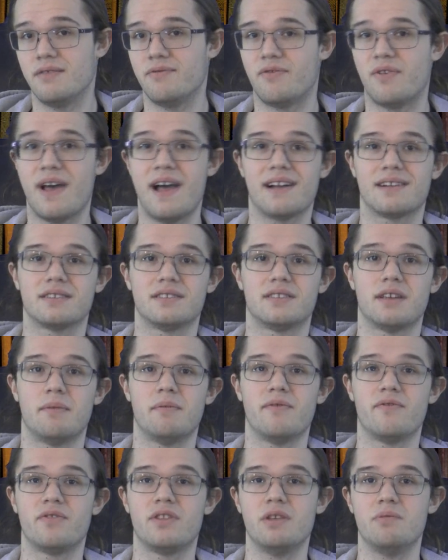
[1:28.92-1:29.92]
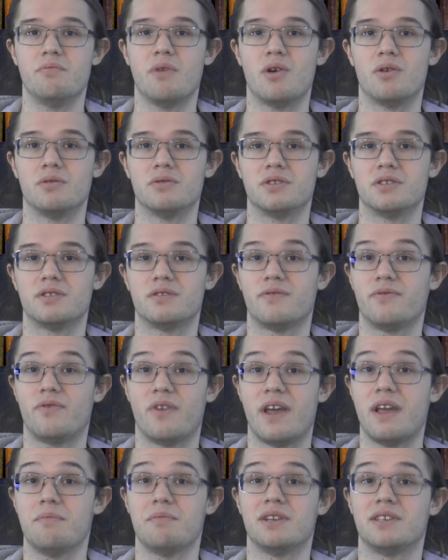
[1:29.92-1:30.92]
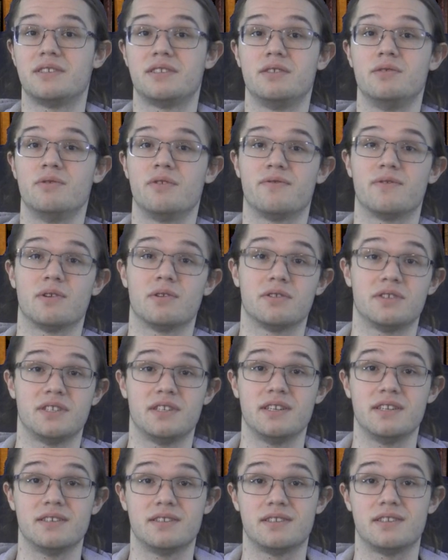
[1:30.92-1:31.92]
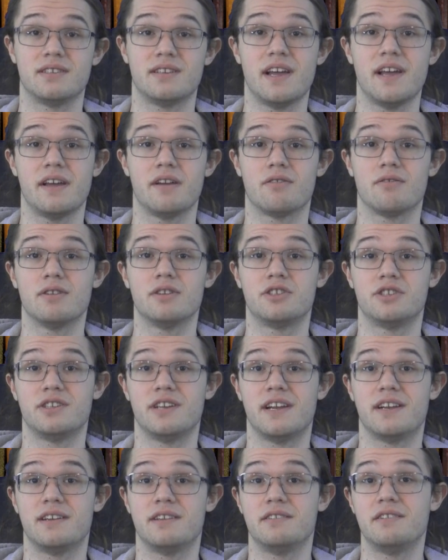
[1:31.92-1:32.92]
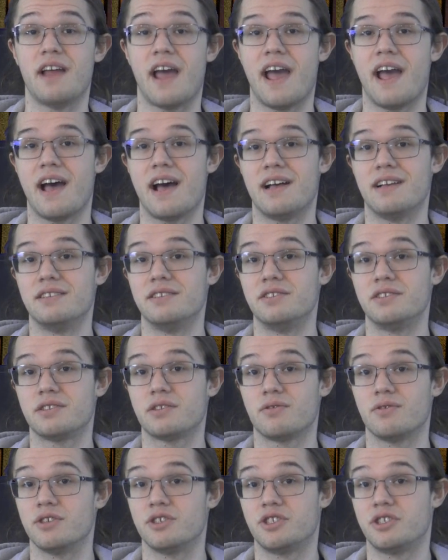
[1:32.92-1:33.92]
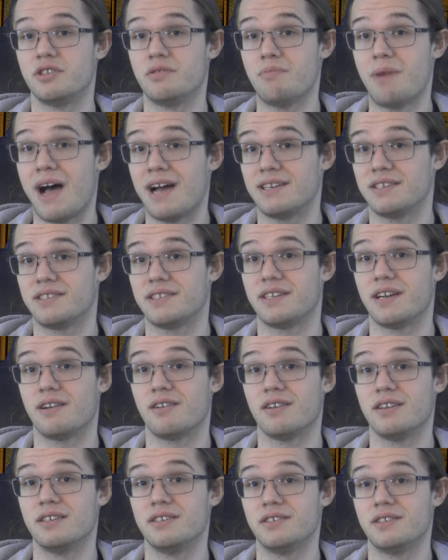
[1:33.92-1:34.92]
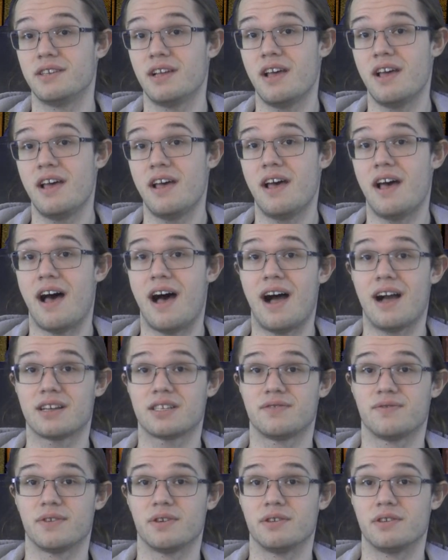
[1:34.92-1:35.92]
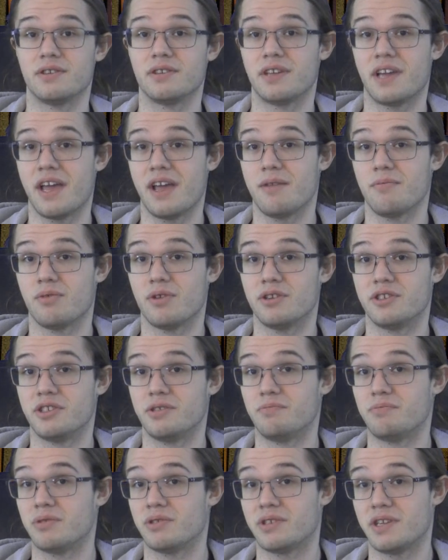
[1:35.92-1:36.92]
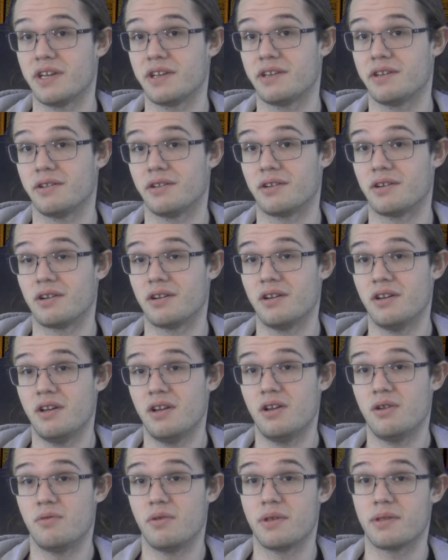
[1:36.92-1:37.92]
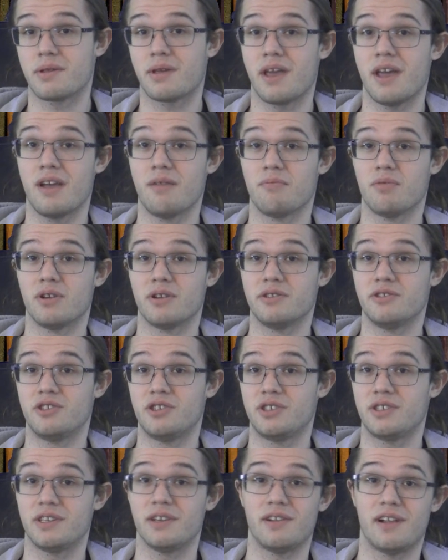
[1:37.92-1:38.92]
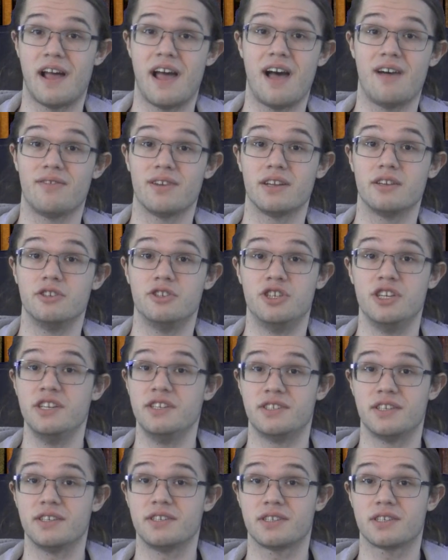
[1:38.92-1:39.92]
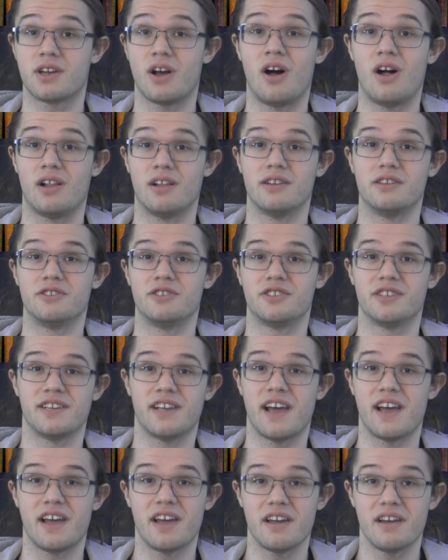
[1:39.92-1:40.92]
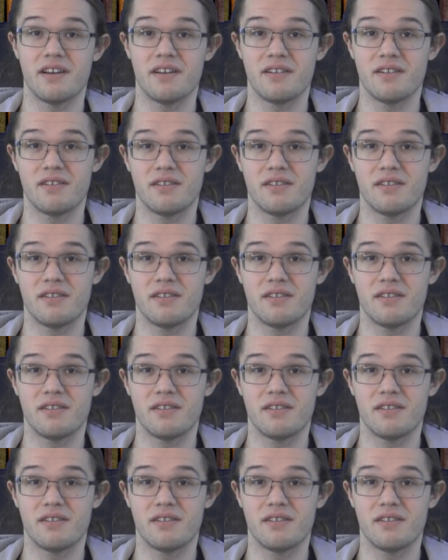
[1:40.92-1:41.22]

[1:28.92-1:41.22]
In fact, some of the most famous universities today originated as Christian monasteries, Oxford and Cambridge in particular, with Cambridge still having Jesus College today.